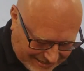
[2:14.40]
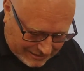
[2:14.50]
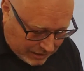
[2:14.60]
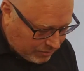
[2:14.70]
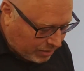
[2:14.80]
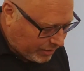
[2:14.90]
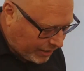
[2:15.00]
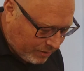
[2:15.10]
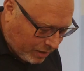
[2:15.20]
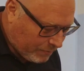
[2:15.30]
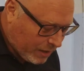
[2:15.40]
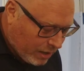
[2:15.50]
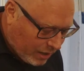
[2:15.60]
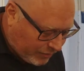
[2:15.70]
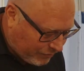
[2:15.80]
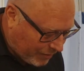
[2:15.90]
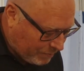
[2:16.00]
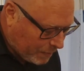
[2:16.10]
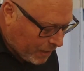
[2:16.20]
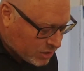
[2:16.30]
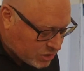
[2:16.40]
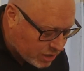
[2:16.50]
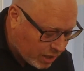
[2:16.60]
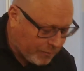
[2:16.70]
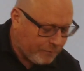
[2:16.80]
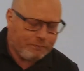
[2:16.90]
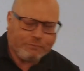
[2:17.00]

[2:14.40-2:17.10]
No? Okay, no. That's fine. So,